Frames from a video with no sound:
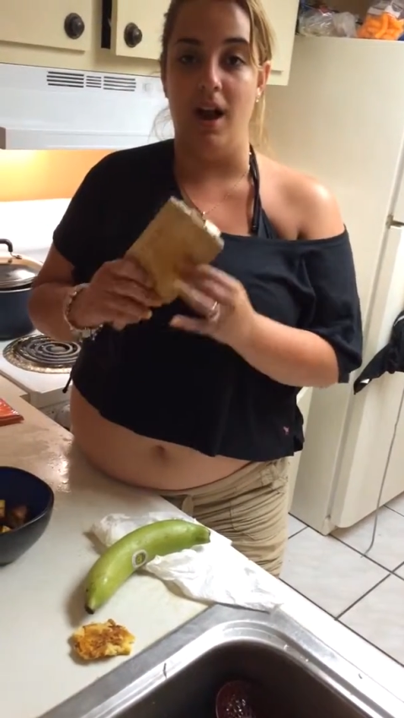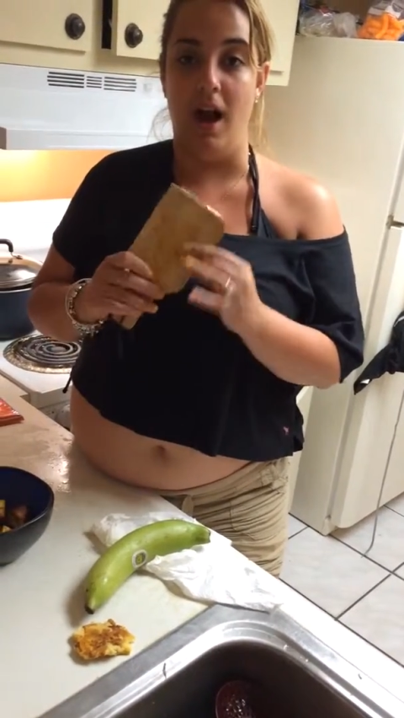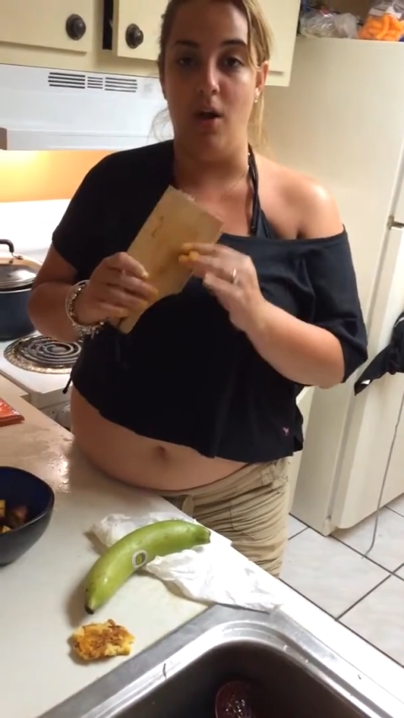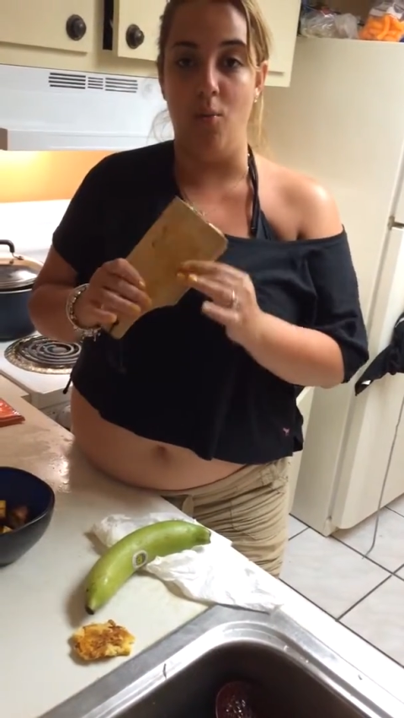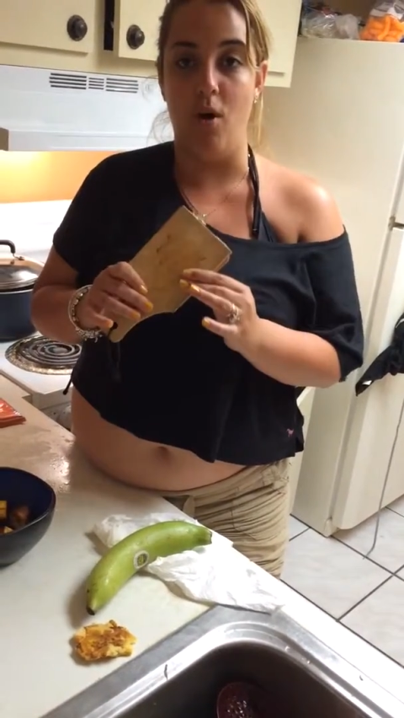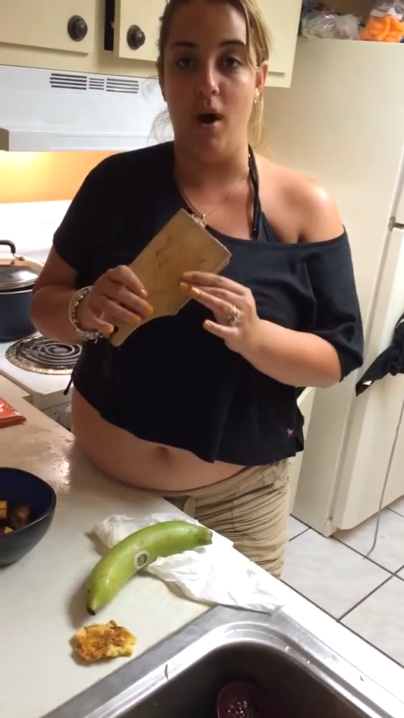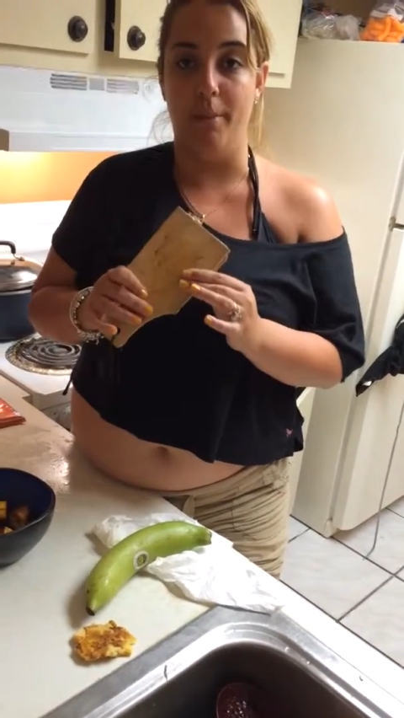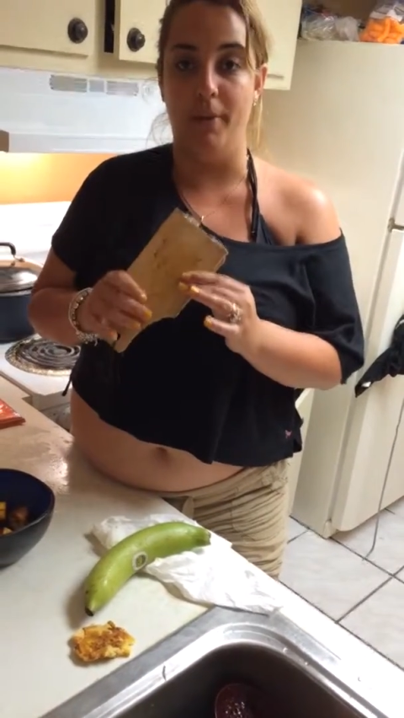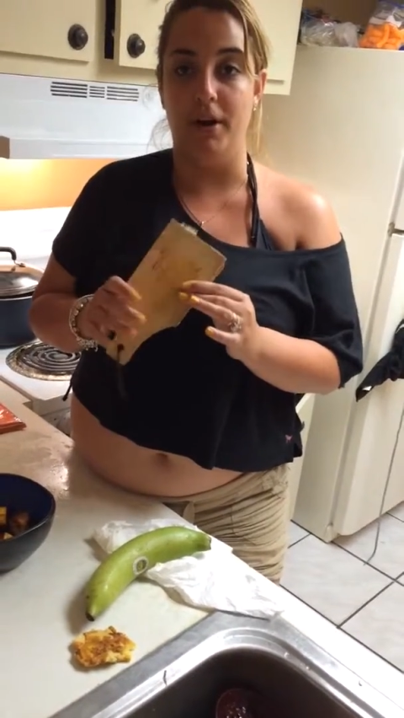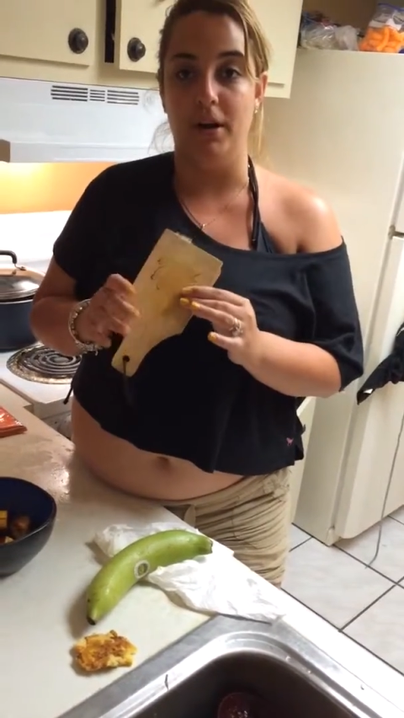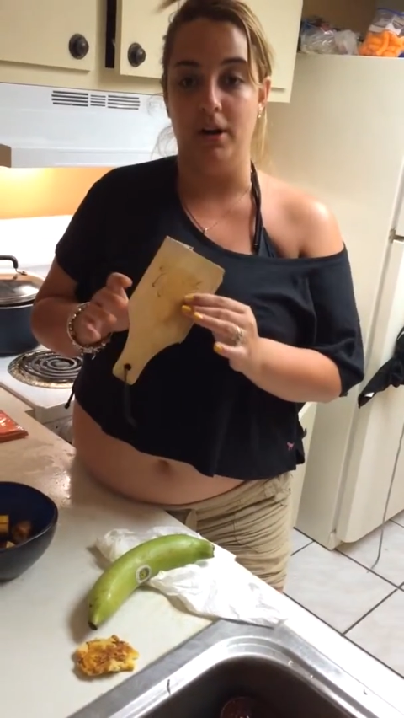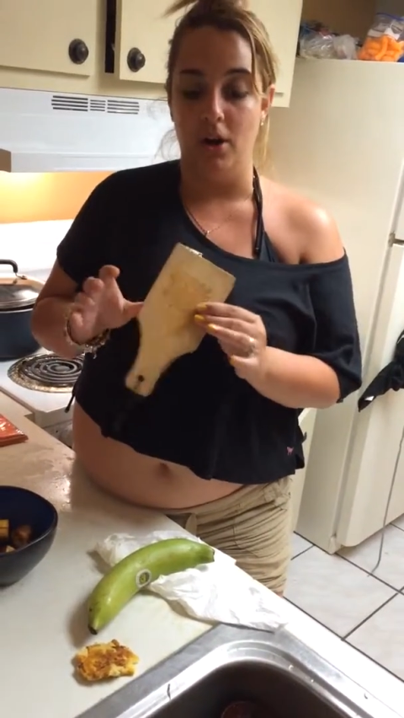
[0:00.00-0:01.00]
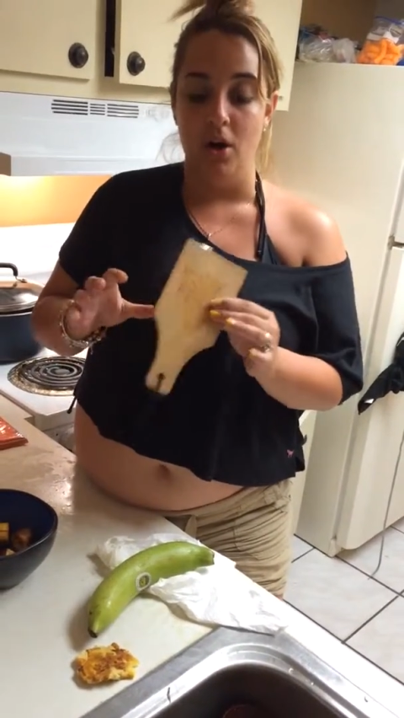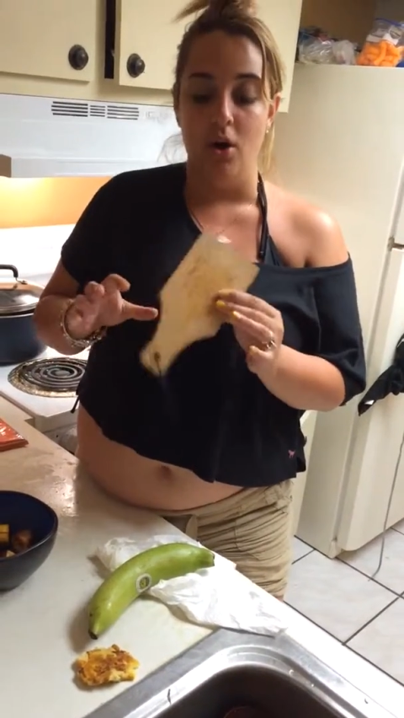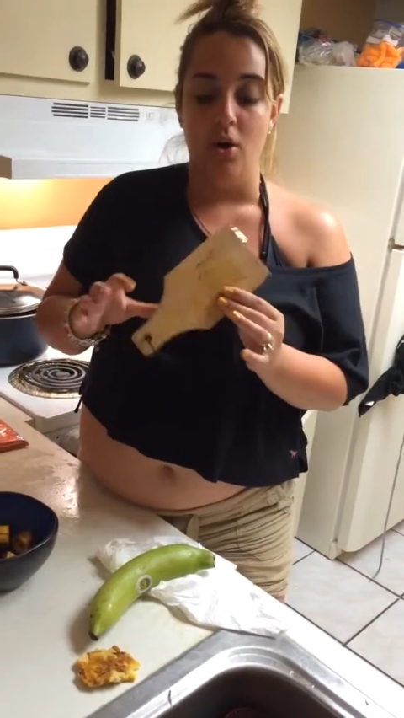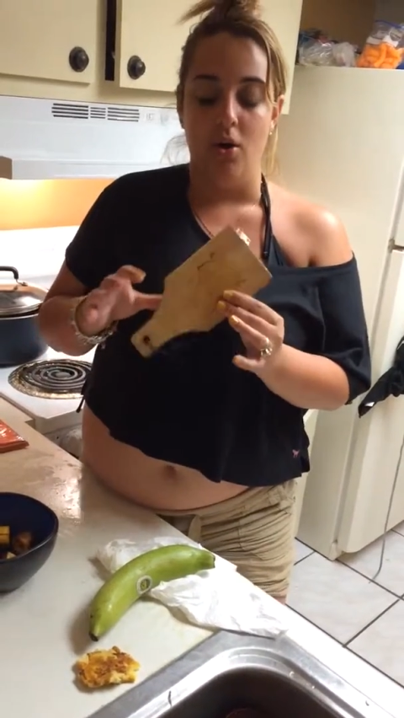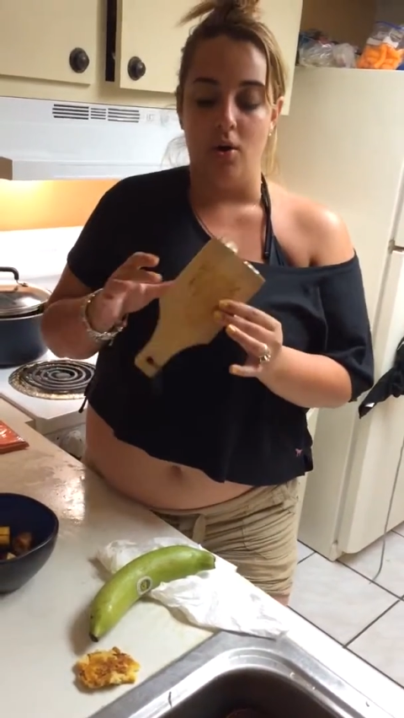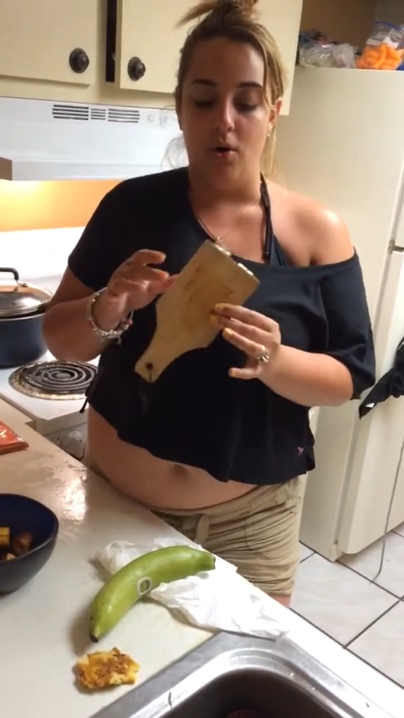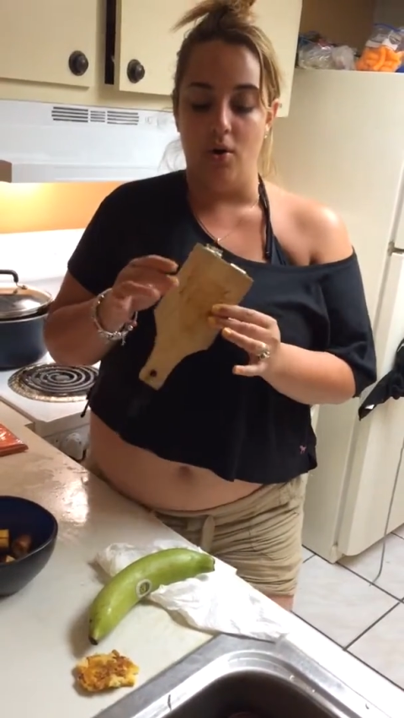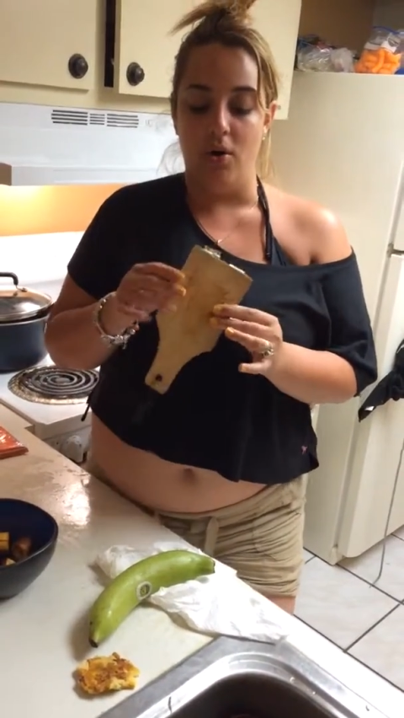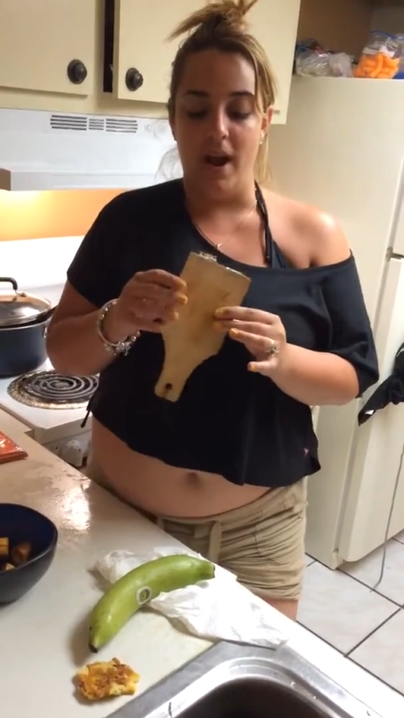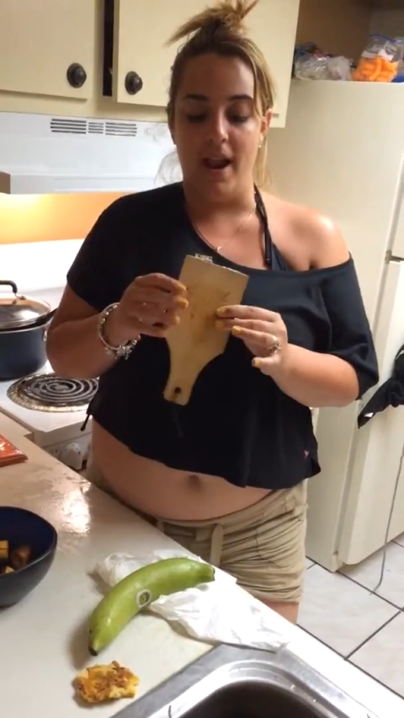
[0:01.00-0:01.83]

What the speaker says: at Walmart or